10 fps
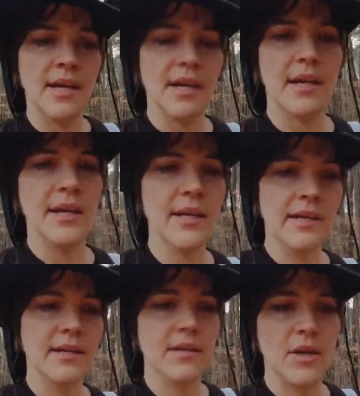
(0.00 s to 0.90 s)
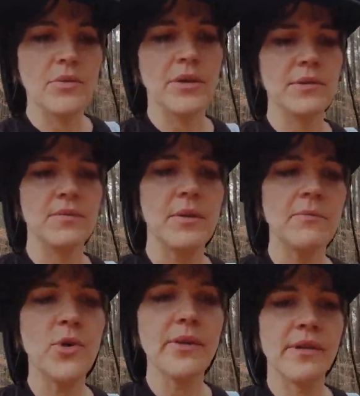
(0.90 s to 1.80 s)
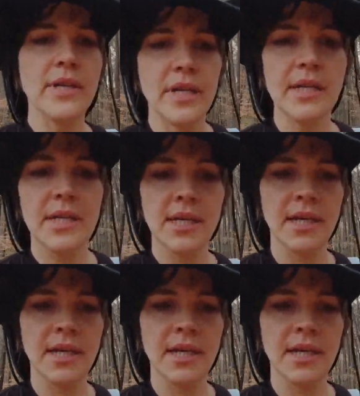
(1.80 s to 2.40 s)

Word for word: uh, oh, there was one more thing.